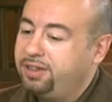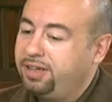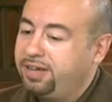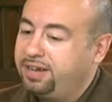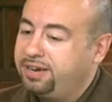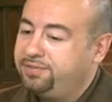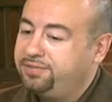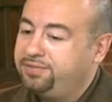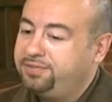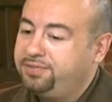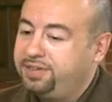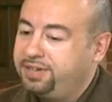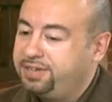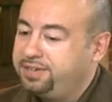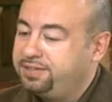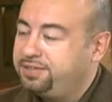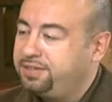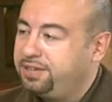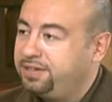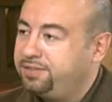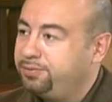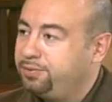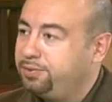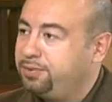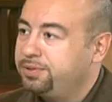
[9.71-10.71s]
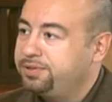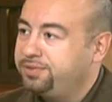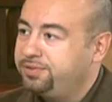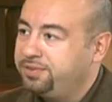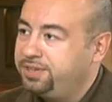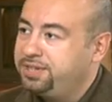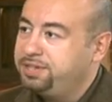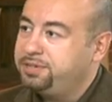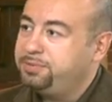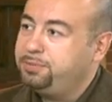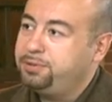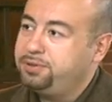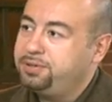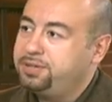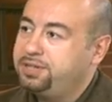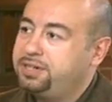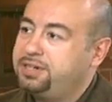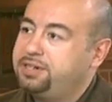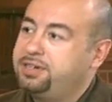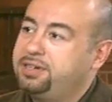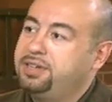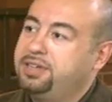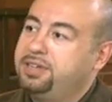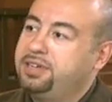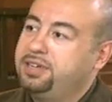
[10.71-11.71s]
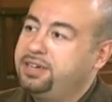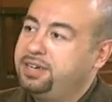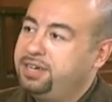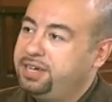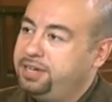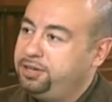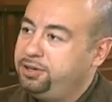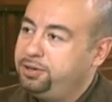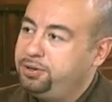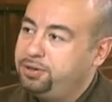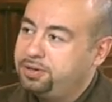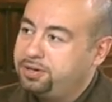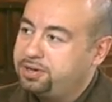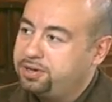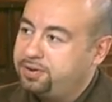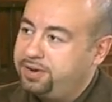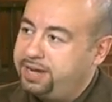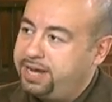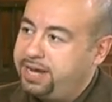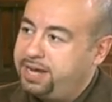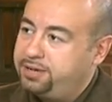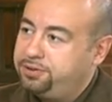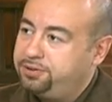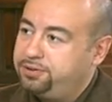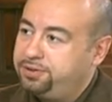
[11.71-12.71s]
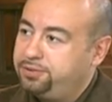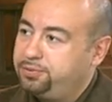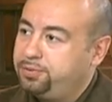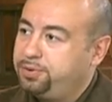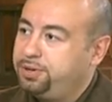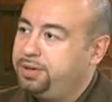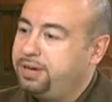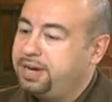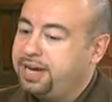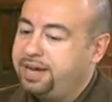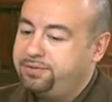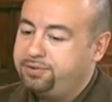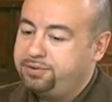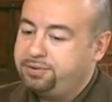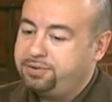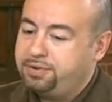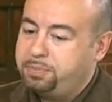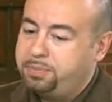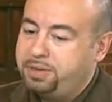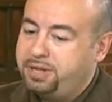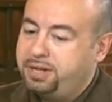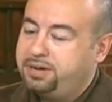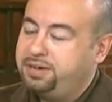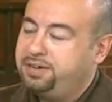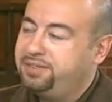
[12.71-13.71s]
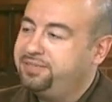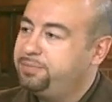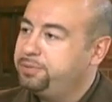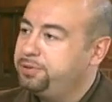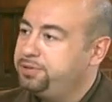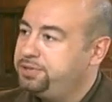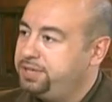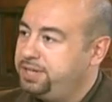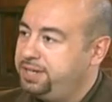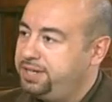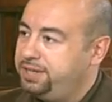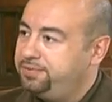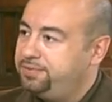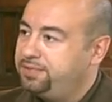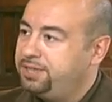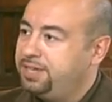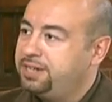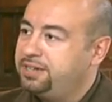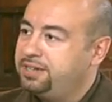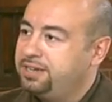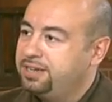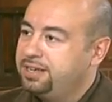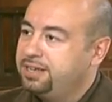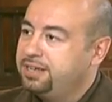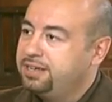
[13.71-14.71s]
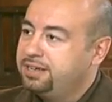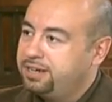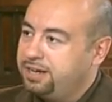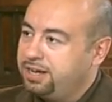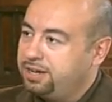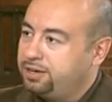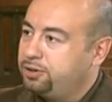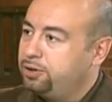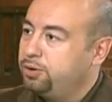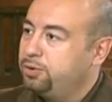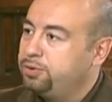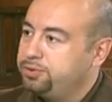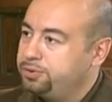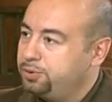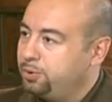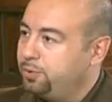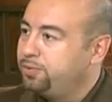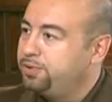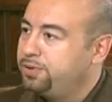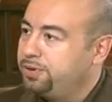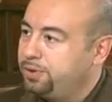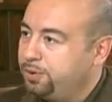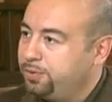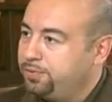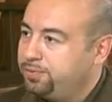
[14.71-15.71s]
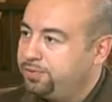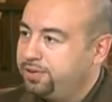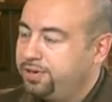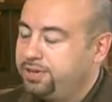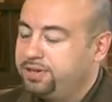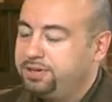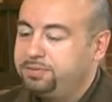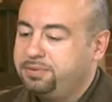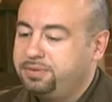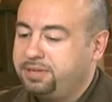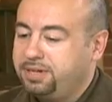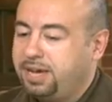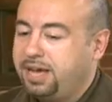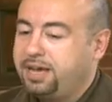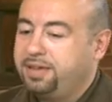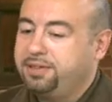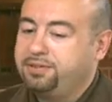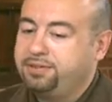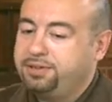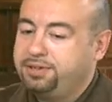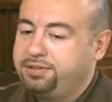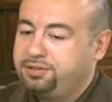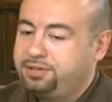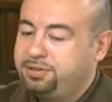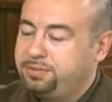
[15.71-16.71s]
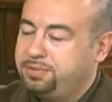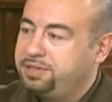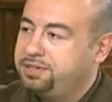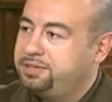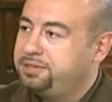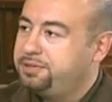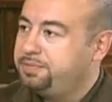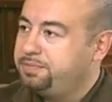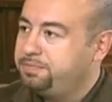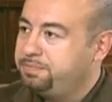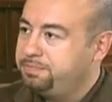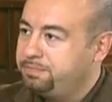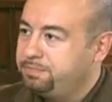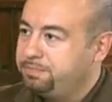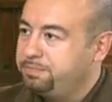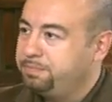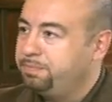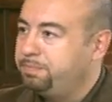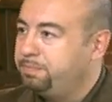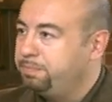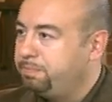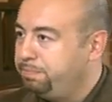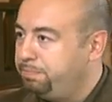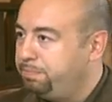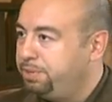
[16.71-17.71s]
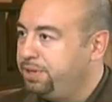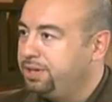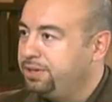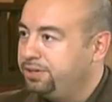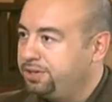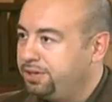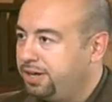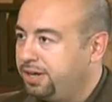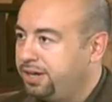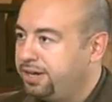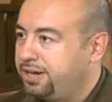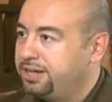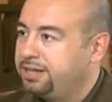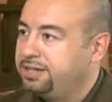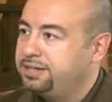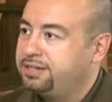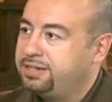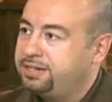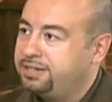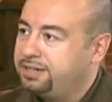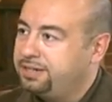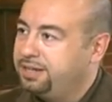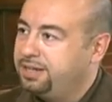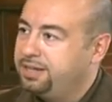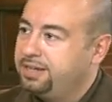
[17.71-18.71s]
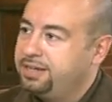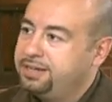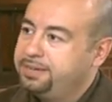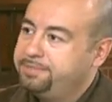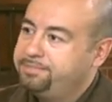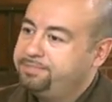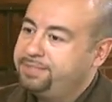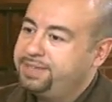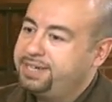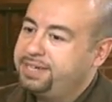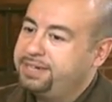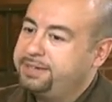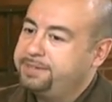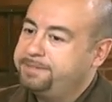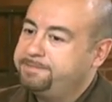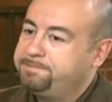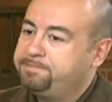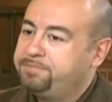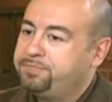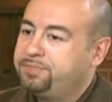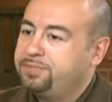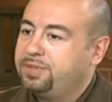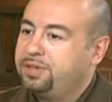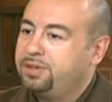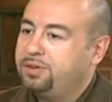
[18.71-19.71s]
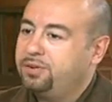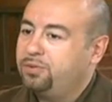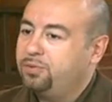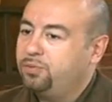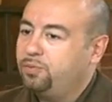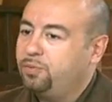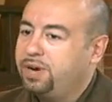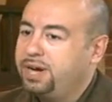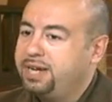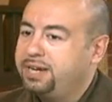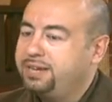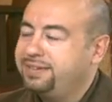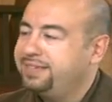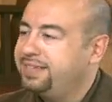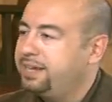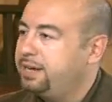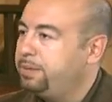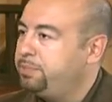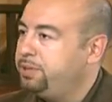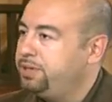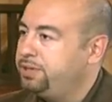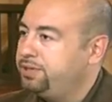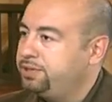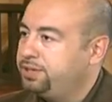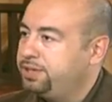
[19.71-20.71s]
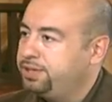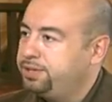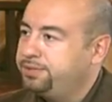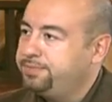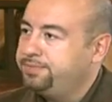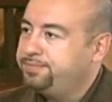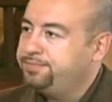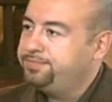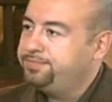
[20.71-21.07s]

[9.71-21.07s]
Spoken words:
a lot of his influence of his music in your creations, where you have a repetitive motif that kind of goes over and over, and other instruments build on it. And why does that appeal to you?